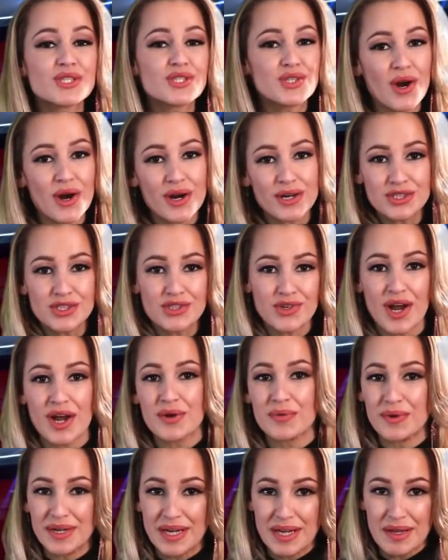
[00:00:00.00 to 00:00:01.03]

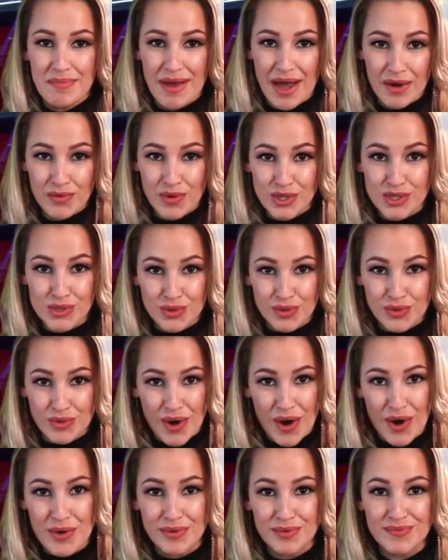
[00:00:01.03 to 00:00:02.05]
starstruck when he met Russell
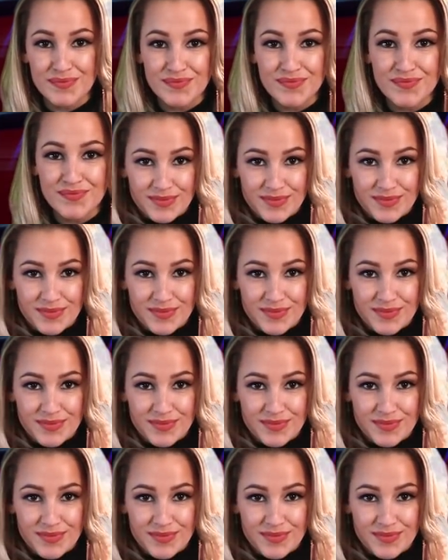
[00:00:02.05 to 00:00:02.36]
Crowe.